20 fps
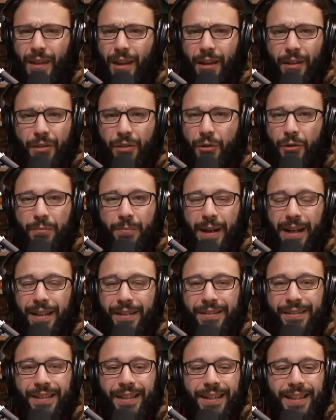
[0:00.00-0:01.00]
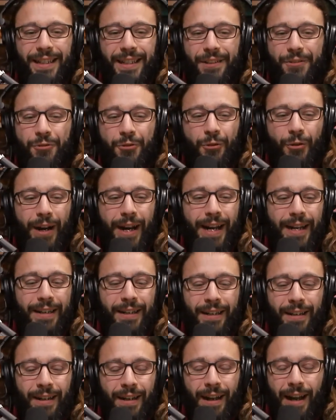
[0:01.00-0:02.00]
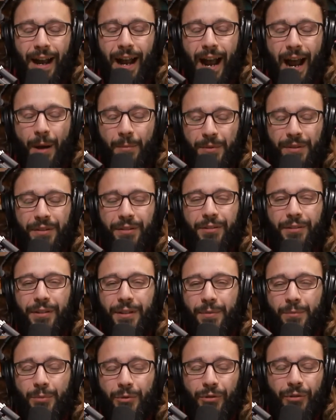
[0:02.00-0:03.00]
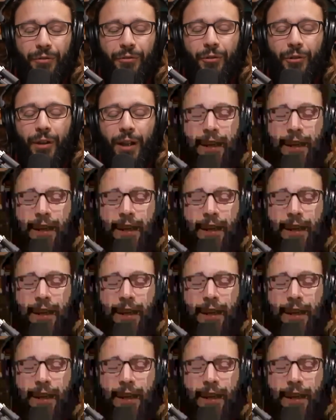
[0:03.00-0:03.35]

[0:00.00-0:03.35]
third biggest city in Ukraine. Absolutely beautiful. I